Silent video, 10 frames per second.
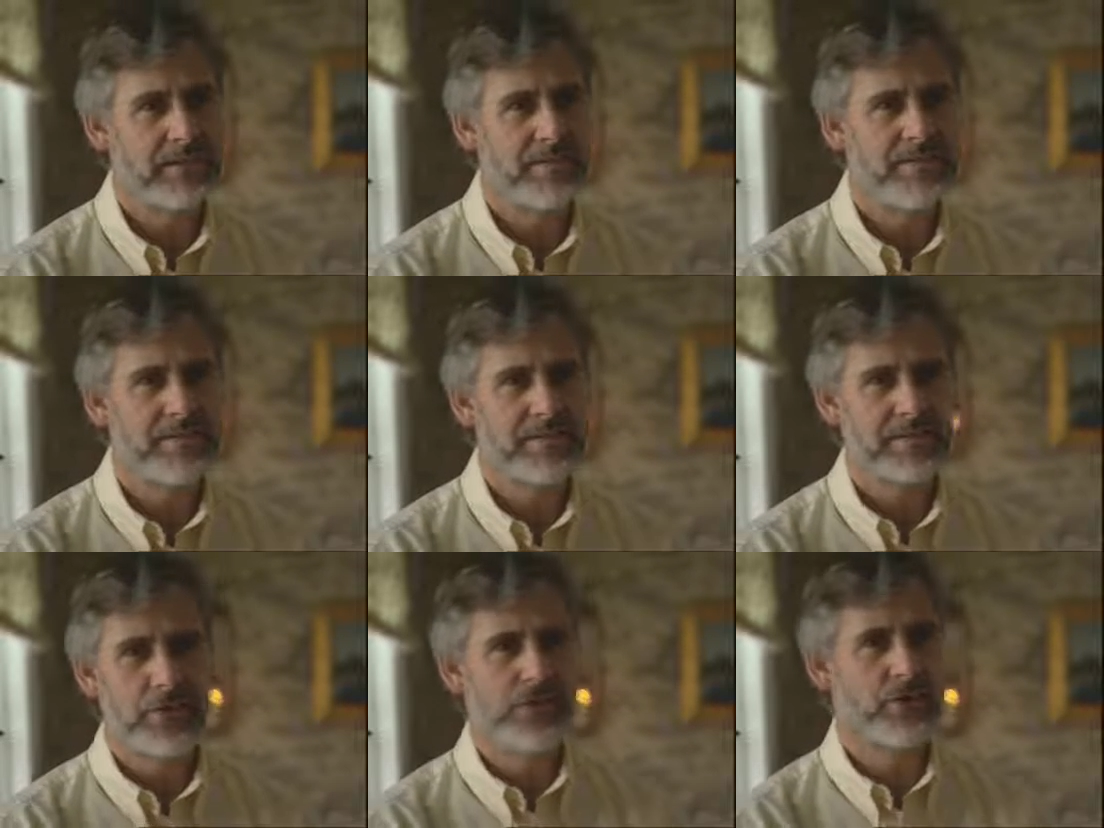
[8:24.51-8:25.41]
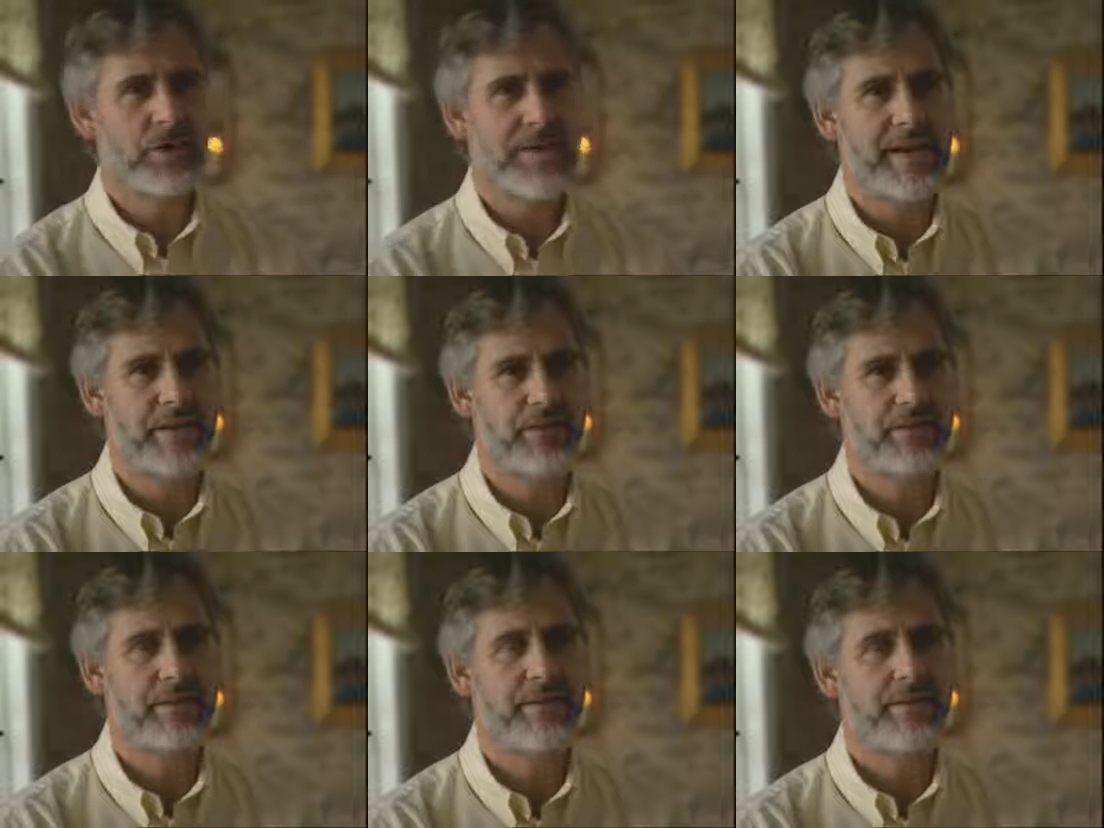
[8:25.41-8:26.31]
This is not doing me any
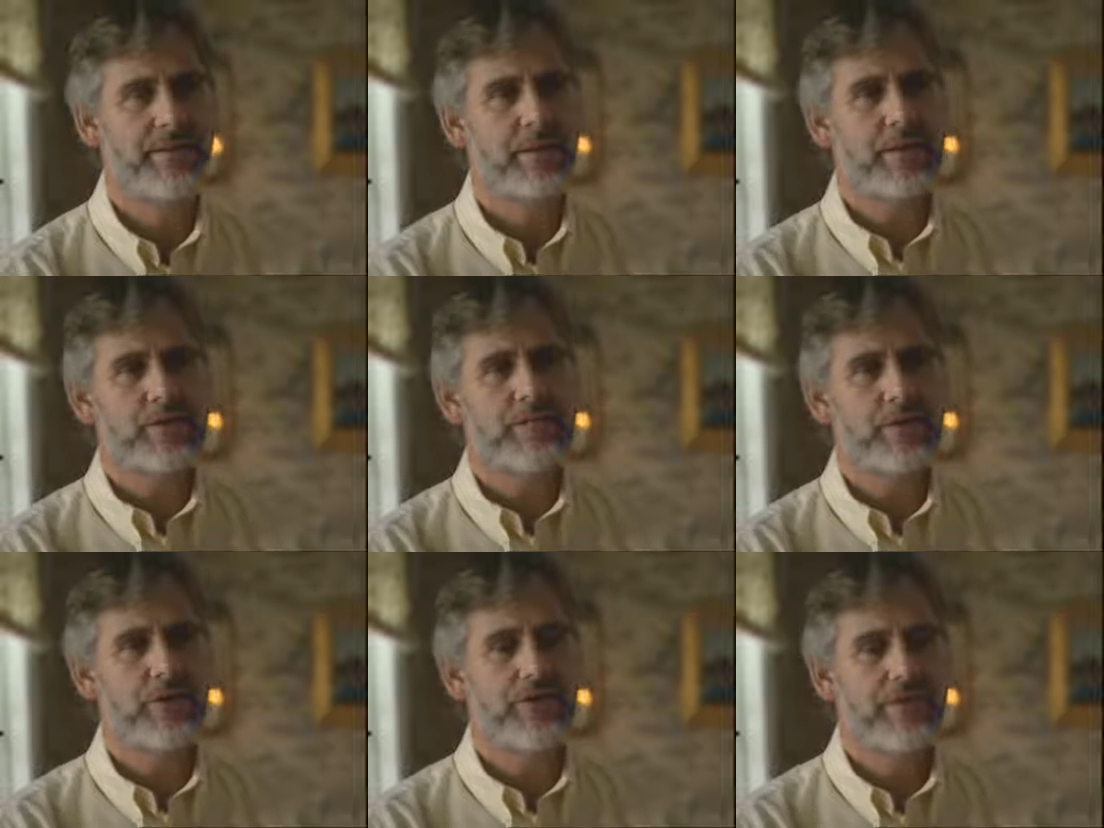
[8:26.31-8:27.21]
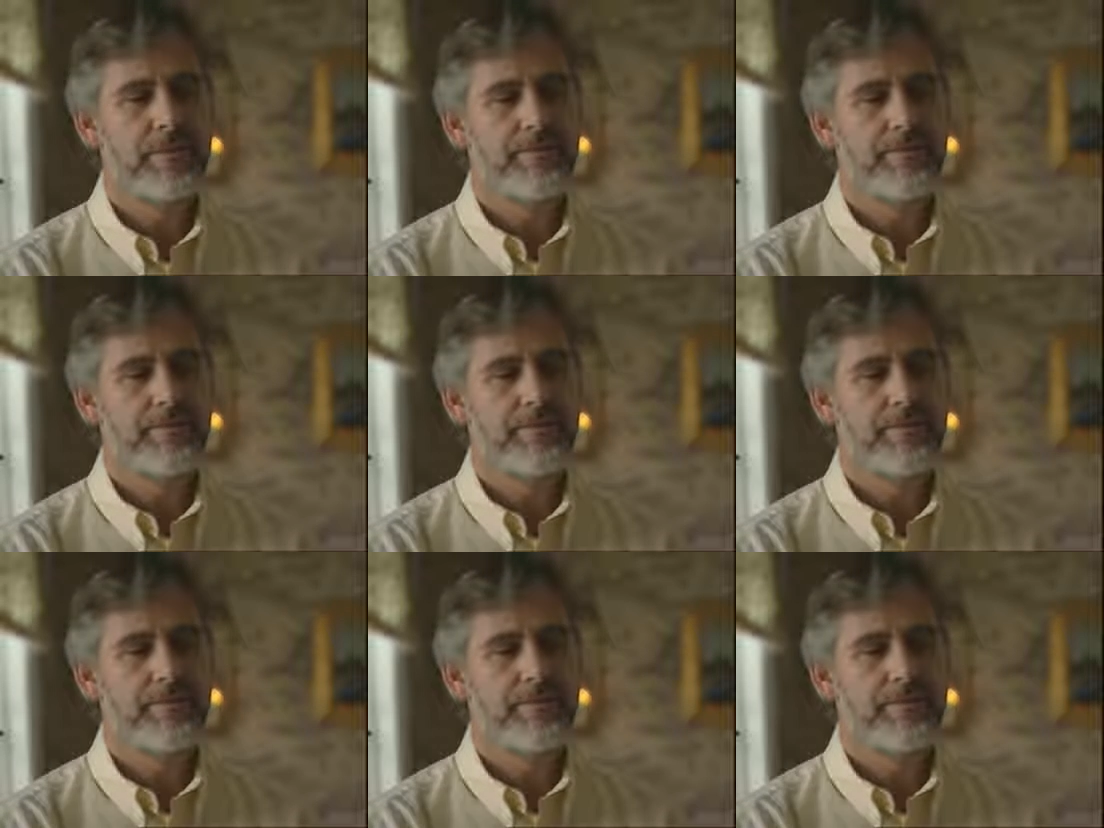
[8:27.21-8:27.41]
good. Because,